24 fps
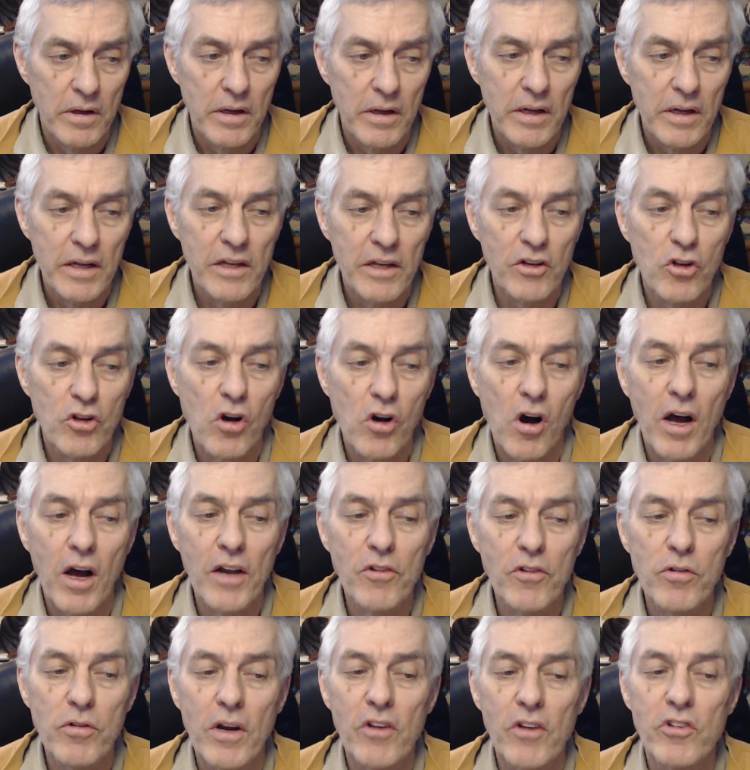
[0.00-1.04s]
In
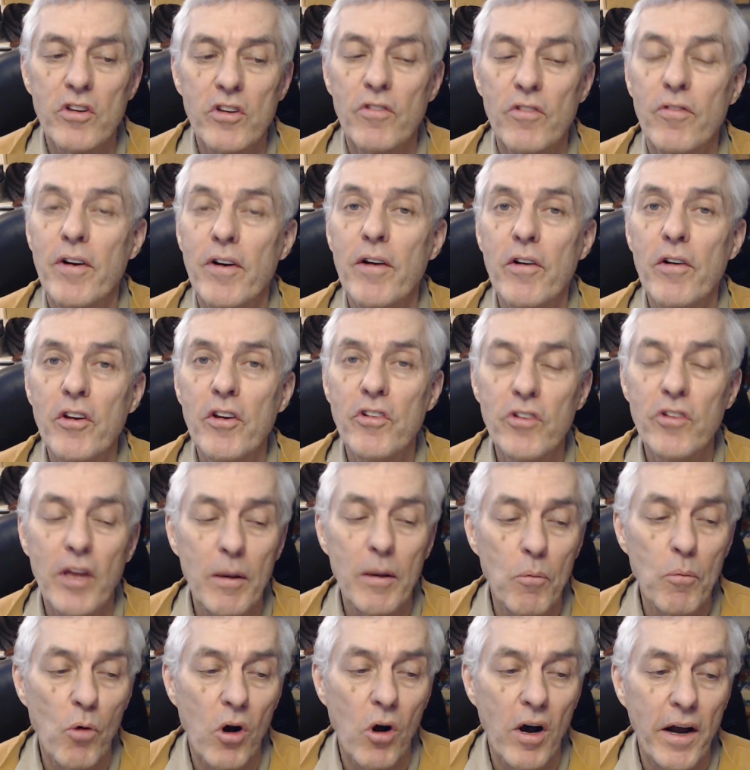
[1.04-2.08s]
contrast, the very
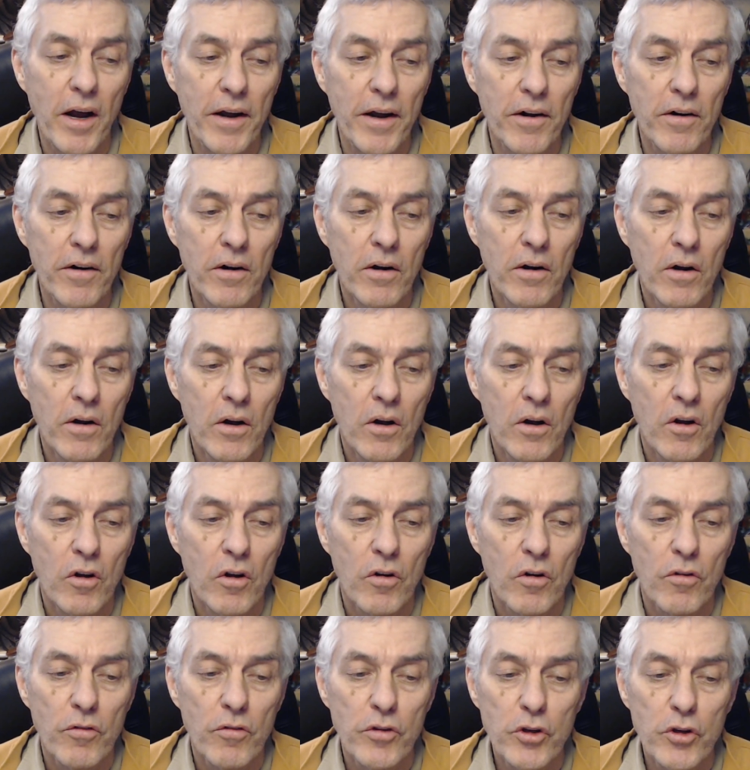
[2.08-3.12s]
same wire
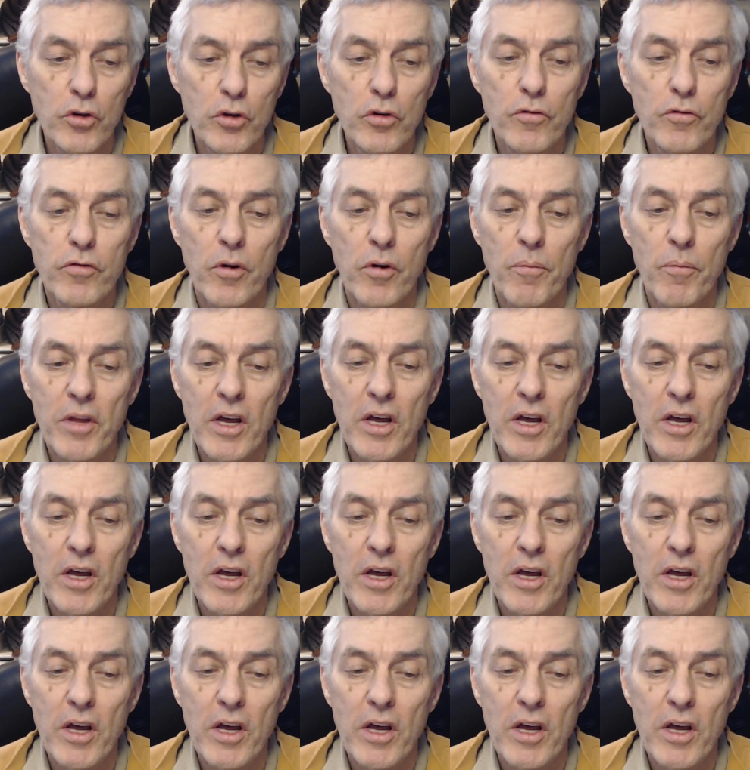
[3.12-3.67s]
viewed from the